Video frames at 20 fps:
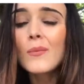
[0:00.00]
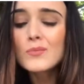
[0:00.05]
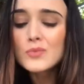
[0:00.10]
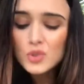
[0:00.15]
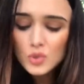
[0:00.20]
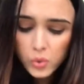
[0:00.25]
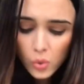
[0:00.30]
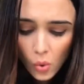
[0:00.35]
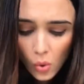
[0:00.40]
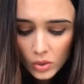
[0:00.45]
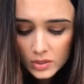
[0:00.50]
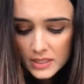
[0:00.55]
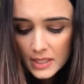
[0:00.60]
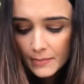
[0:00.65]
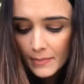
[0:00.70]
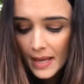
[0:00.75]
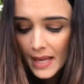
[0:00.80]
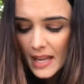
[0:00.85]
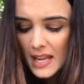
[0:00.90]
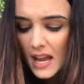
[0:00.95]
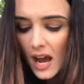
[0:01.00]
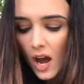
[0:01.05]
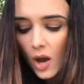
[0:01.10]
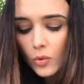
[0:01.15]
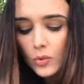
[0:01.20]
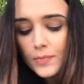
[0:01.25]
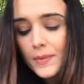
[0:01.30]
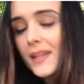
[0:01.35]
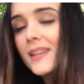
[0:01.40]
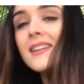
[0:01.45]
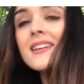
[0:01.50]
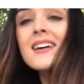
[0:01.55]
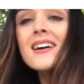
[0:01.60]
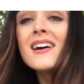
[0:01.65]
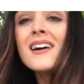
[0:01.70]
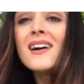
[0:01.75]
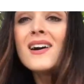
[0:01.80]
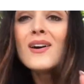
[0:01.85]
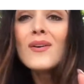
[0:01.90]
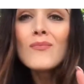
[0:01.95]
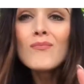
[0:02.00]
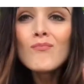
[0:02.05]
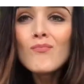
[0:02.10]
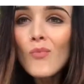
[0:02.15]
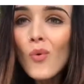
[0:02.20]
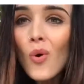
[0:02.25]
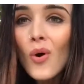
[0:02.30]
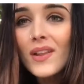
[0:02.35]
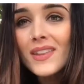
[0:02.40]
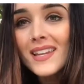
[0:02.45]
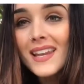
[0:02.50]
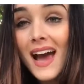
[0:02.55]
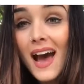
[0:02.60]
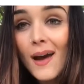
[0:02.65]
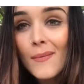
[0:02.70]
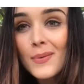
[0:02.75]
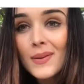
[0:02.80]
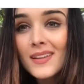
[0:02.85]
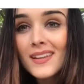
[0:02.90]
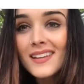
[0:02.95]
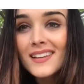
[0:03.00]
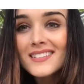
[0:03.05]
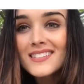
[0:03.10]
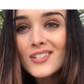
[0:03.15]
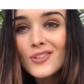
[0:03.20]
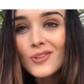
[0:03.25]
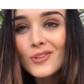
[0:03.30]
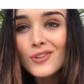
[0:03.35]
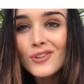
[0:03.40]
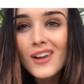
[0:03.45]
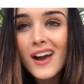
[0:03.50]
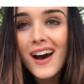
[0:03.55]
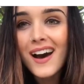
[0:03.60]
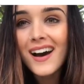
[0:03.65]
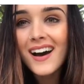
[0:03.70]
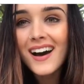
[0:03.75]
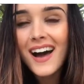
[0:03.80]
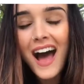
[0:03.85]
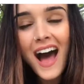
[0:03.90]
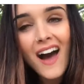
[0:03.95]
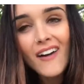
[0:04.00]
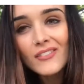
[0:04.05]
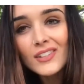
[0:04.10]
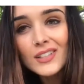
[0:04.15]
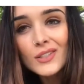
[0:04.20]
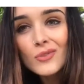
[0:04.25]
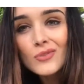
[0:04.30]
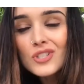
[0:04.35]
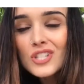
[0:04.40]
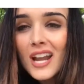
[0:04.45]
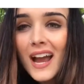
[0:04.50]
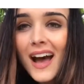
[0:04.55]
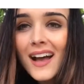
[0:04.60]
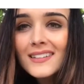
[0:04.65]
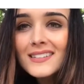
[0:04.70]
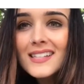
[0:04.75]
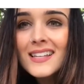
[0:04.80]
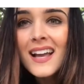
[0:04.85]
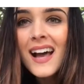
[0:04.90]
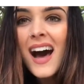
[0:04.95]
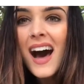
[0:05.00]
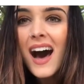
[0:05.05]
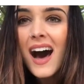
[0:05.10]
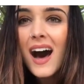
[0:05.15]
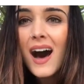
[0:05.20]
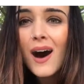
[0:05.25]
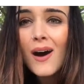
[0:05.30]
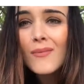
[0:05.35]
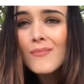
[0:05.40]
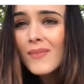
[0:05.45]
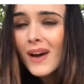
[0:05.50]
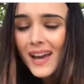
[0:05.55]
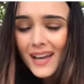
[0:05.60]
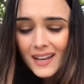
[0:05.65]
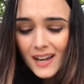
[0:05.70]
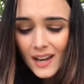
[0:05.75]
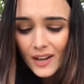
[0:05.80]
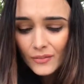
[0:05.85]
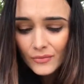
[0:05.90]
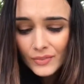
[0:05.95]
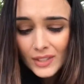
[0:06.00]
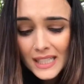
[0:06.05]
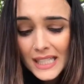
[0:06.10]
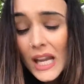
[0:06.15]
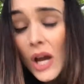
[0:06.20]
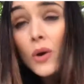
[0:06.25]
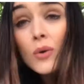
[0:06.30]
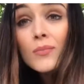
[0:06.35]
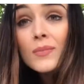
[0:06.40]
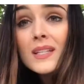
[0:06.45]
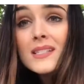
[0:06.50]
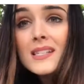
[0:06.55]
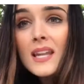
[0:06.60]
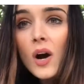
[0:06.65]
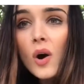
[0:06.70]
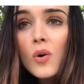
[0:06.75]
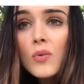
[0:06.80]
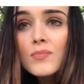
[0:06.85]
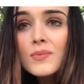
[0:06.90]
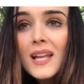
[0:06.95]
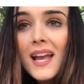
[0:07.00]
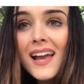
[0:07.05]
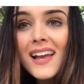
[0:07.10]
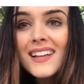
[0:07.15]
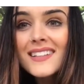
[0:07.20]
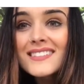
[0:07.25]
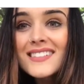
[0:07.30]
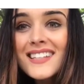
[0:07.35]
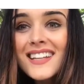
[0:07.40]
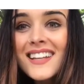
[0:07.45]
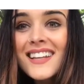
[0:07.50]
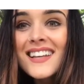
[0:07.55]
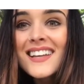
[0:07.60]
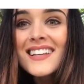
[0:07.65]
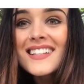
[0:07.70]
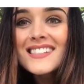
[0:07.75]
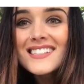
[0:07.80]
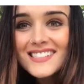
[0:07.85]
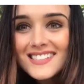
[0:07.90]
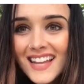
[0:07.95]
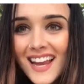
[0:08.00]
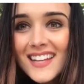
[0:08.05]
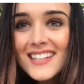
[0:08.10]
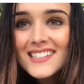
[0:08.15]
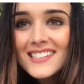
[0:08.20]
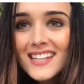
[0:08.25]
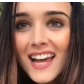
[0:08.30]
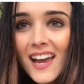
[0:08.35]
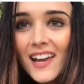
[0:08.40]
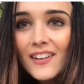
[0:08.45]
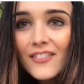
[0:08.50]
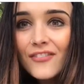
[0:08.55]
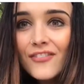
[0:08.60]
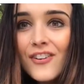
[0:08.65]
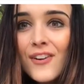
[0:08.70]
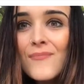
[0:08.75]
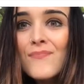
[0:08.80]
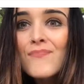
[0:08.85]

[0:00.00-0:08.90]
talk to me. I would be more than happy to have a little chat, and I really hope this helped. And stay safe.